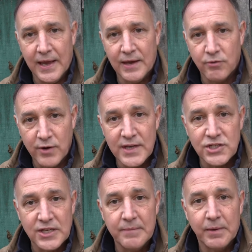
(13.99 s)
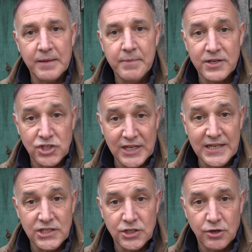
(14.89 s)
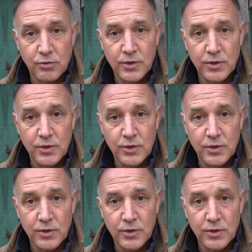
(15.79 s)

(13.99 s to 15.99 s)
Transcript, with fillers: and reassembly much easier,